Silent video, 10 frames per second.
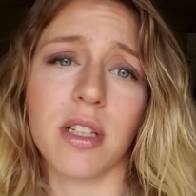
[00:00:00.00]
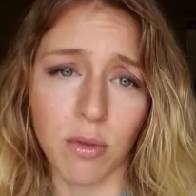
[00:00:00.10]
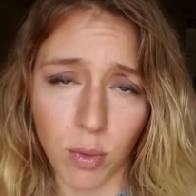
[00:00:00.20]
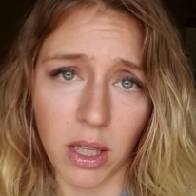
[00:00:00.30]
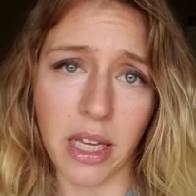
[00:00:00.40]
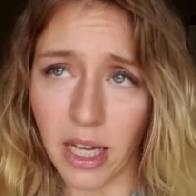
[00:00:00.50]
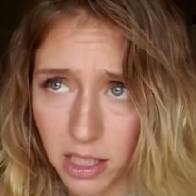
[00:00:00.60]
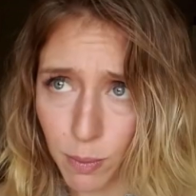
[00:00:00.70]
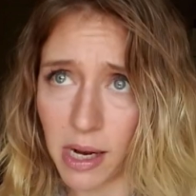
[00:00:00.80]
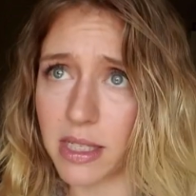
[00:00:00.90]
to really
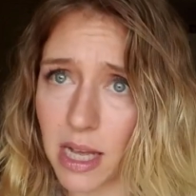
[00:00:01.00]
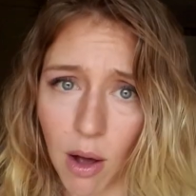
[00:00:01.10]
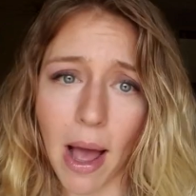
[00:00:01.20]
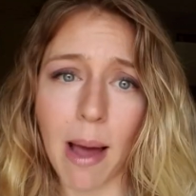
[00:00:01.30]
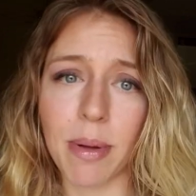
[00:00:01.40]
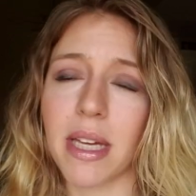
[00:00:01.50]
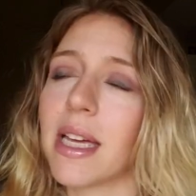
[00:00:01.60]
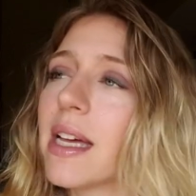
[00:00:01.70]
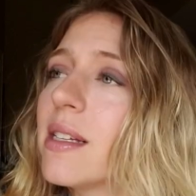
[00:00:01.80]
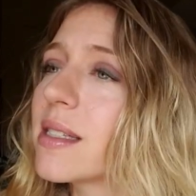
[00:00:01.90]
express how happy
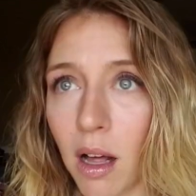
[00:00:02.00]
he is.